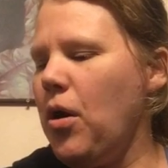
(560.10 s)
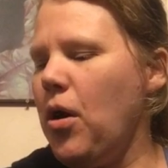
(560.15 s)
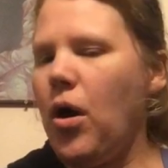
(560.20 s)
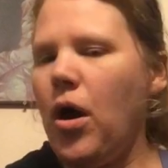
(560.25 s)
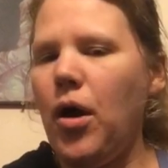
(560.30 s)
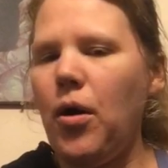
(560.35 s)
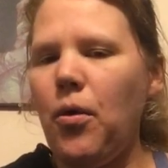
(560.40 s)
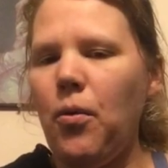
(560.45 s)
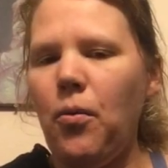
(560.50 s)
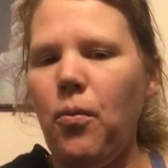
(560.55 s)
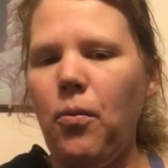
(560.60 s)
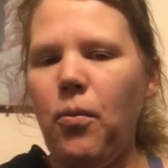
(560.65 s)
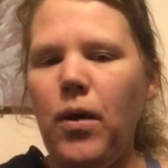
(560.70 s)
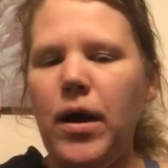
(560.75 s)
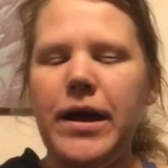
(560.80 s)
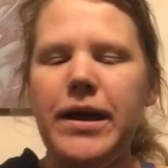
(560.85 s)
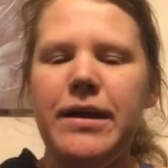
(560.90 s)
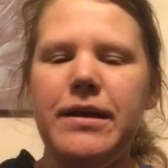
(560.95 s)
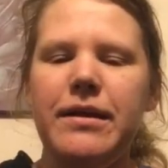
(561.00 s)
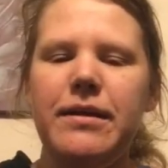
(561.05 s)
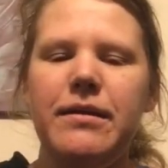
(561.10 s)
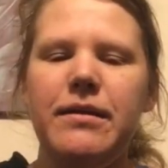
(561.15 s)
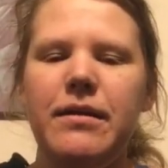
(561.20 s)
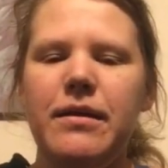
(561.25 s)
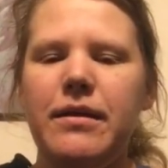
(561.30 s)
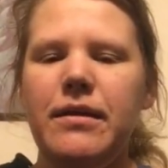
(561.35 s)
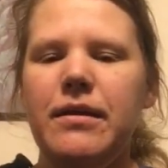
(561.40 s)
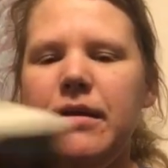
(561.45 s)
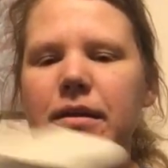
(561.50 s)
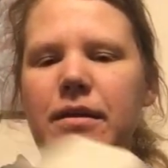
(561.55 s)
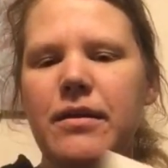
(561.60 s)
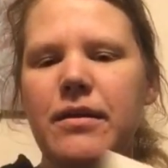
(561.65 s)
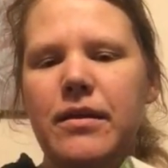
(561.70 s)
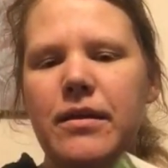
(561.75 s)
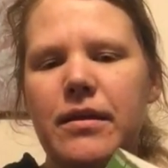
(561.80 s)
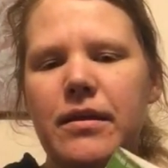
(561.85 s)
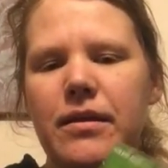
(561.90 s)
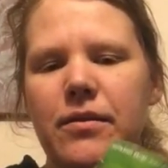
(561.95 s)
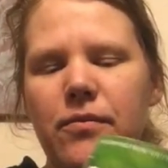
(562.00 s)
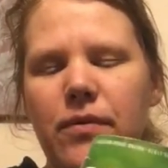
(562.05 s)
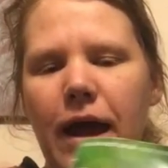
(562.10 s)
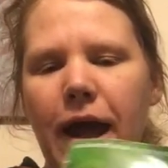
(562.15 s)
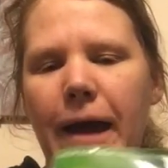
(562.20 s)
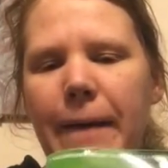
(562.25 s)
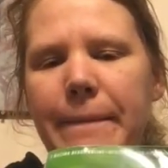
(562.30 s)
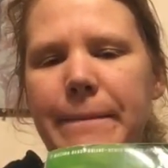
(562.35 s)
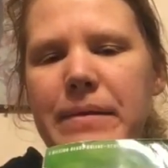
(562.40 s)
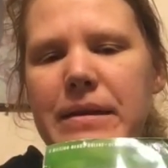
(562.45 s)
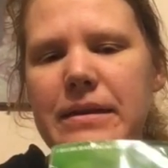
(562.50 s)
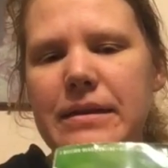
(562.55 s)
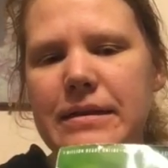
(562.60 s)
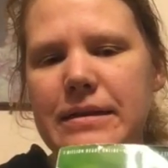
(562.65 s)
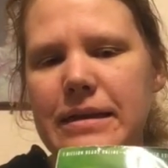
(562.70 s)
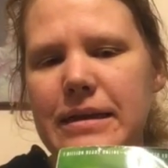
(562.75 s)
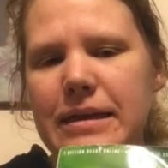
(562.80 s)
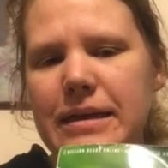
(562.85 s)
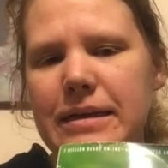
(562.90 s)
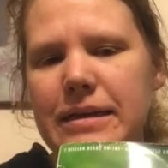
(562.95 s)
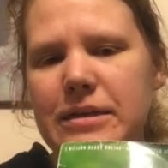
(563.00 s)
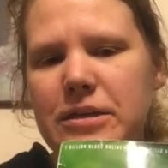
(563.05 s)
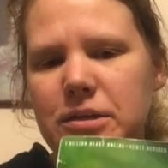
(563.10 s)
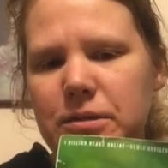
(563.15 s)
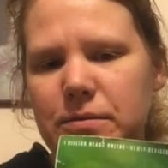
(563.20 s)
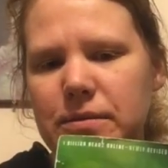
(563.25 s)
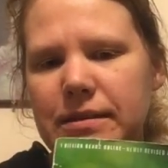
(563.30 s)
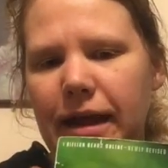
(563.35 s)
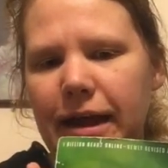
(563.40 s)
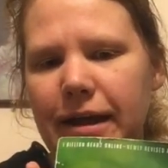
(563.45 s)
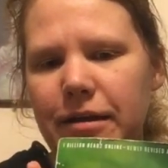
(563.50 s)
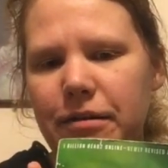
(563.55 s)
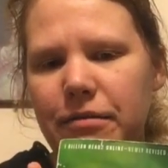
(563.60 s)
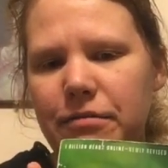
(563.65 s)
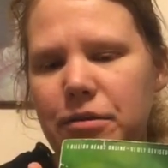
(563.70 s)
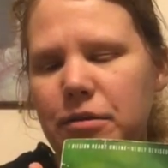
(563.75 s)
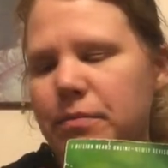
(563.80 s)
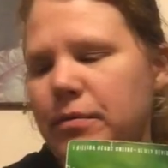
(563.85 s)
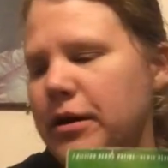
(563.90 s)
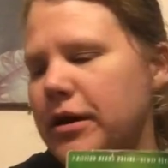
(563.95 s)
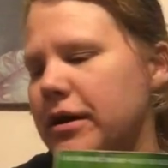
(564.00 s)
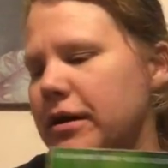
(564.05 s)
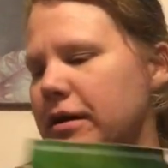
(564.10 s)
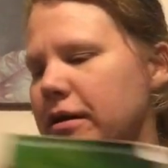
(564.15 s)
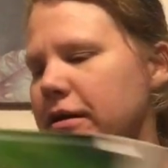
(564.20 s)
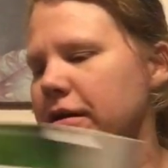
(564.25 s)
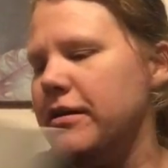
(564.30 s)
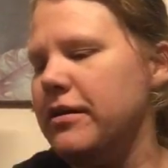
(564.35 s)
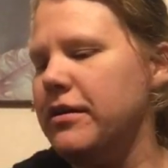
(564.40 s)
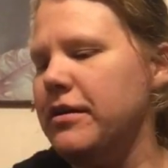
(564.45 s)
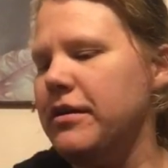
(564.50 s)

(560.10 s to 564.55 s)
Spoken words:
what happened in each style of the book,